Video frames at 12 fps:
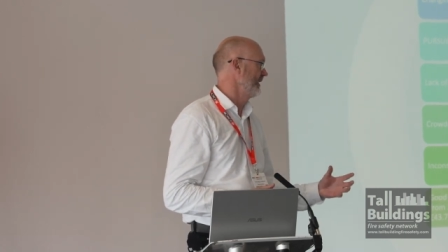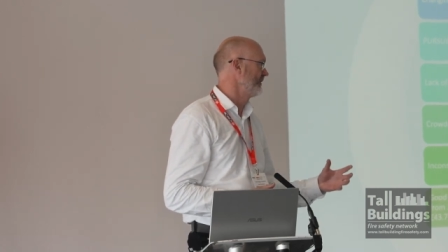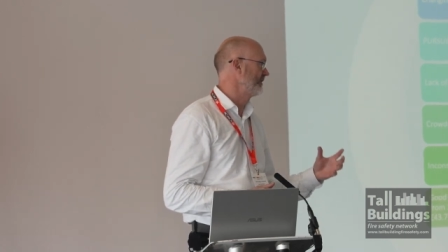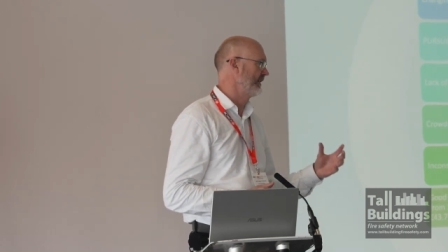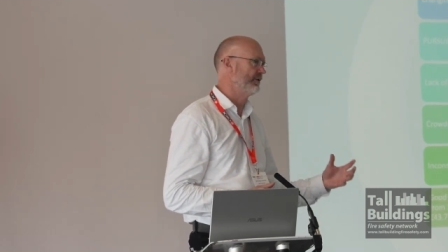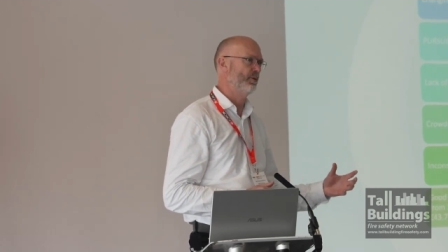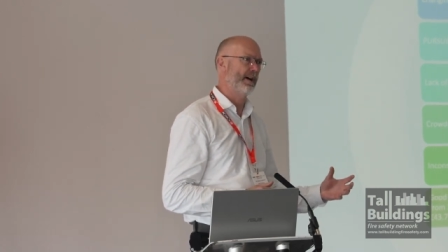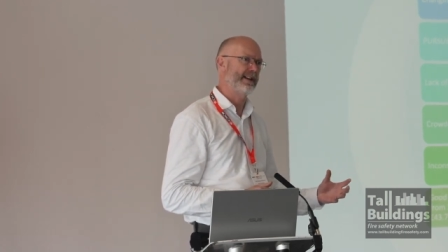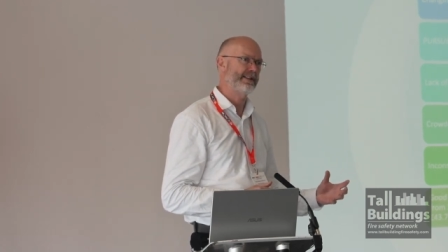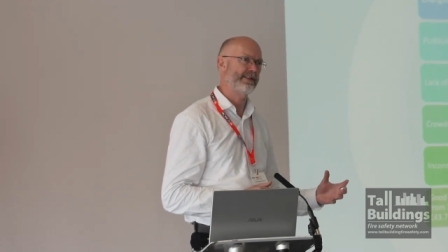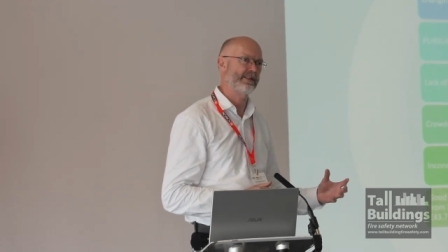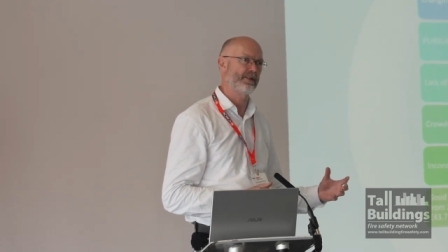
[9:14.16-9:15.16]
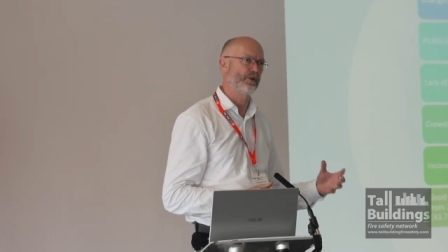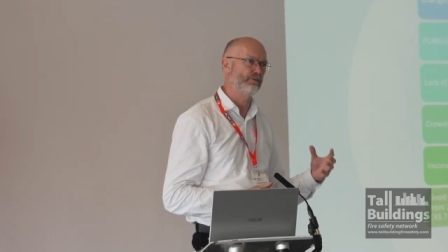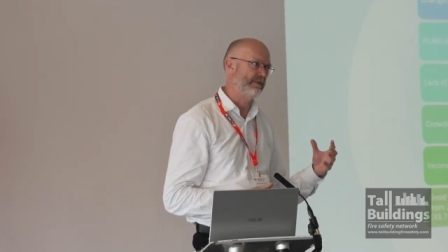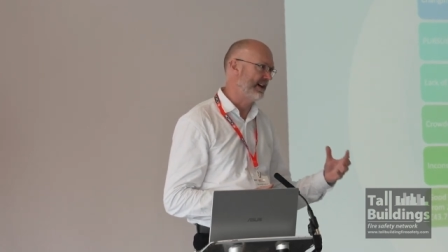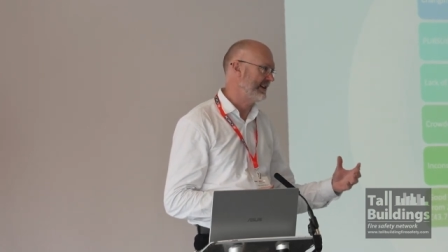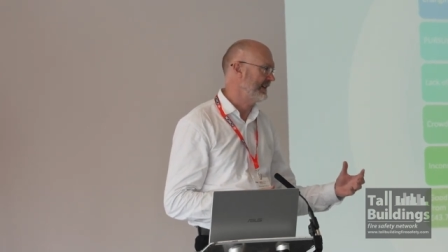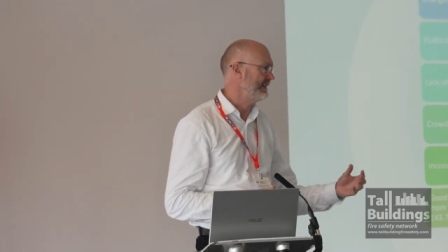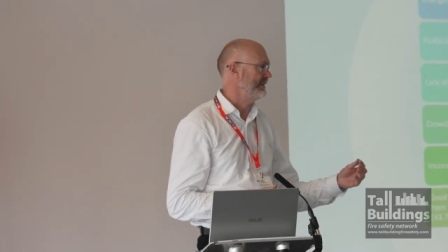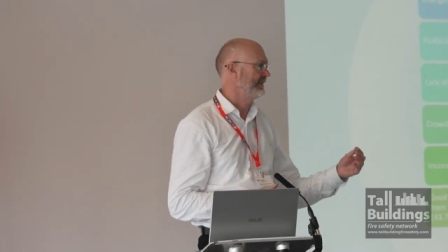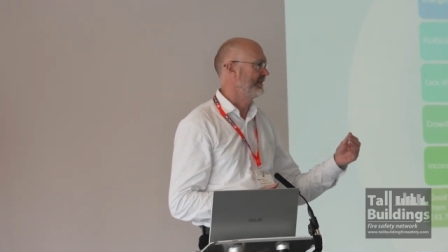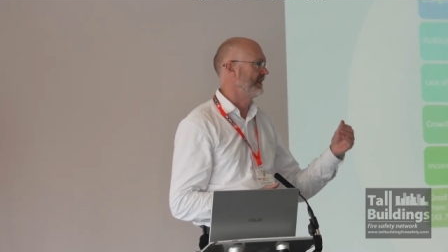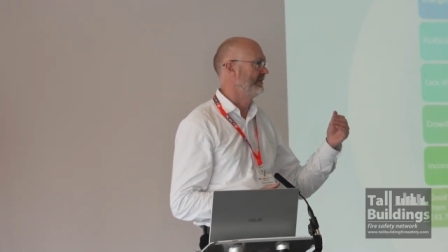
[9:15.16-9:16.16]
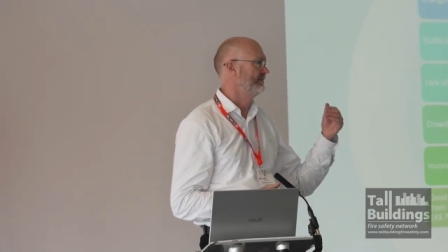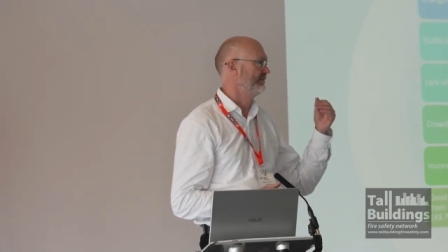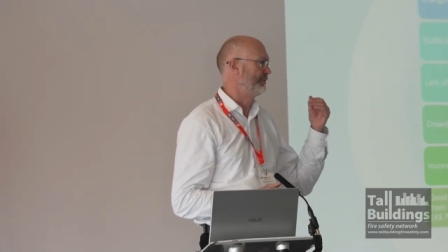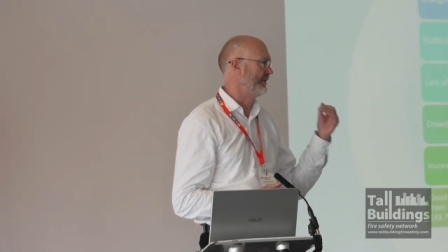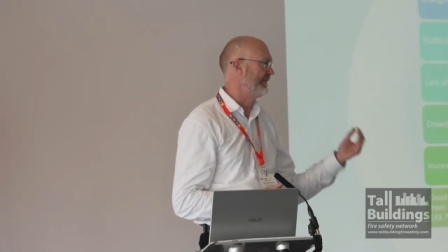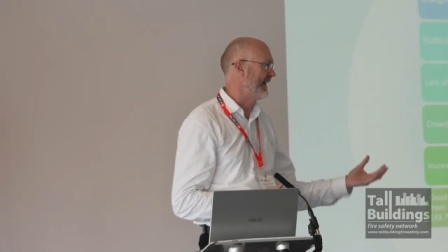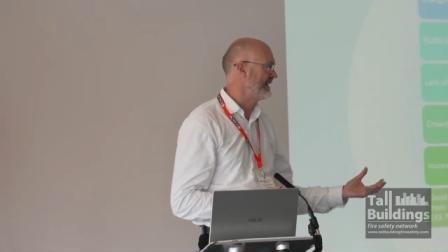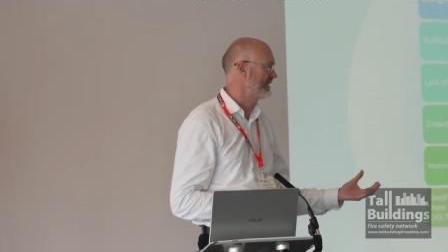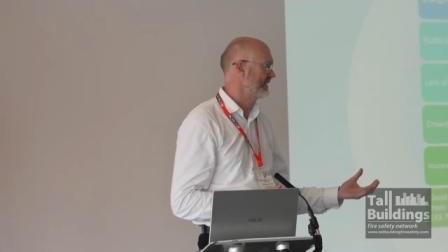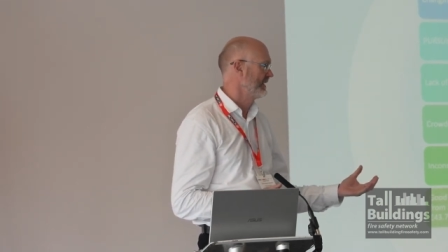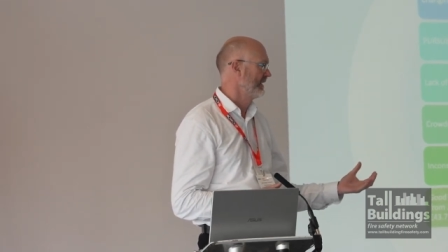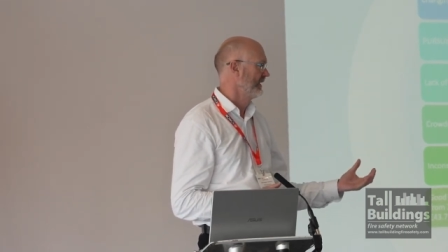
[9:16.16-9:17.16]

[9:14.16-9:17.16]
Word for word: in several ways already. You know, prevent.